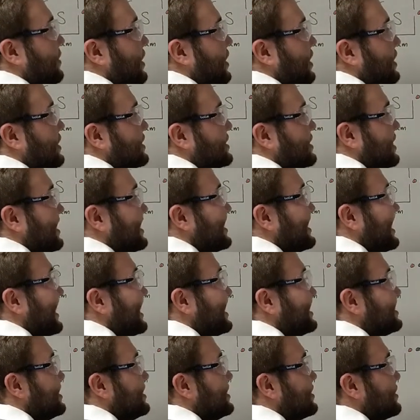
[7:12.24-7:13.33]
applies a
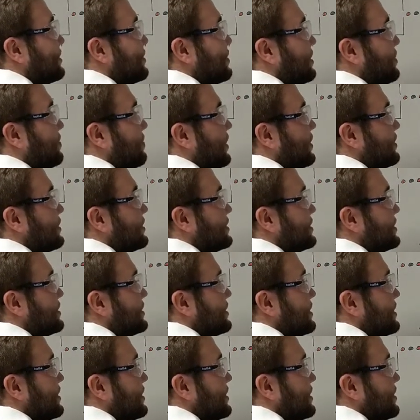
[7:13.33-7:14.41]
90-degree
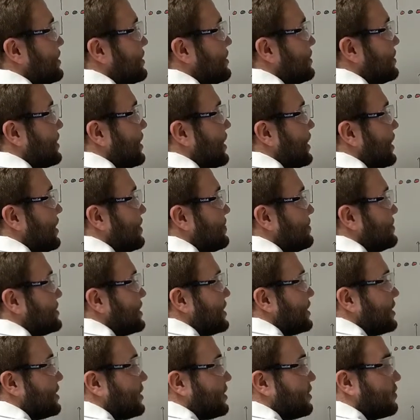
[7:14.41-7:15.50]
pulse on the
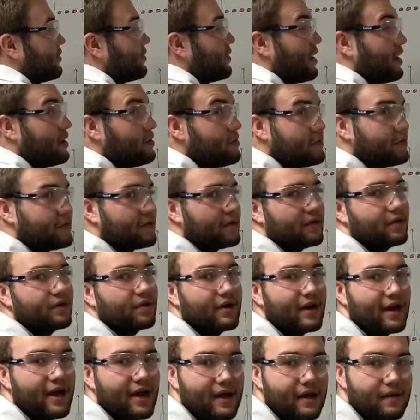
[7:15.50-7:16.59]
atoms around
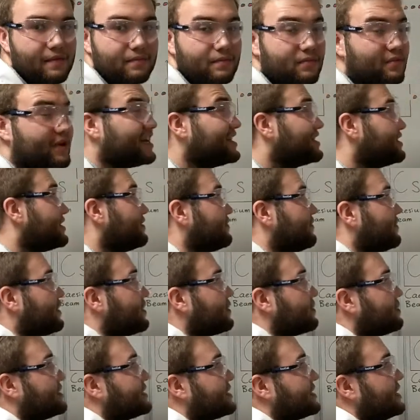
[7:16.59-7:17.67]
their resonant
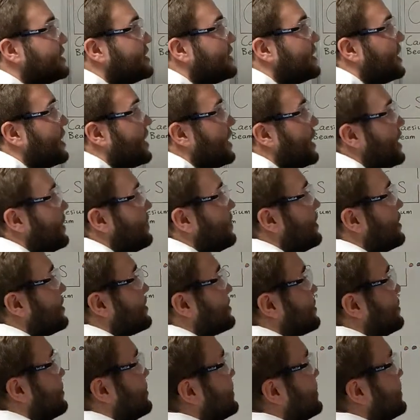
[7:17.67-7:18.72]
frequency, and this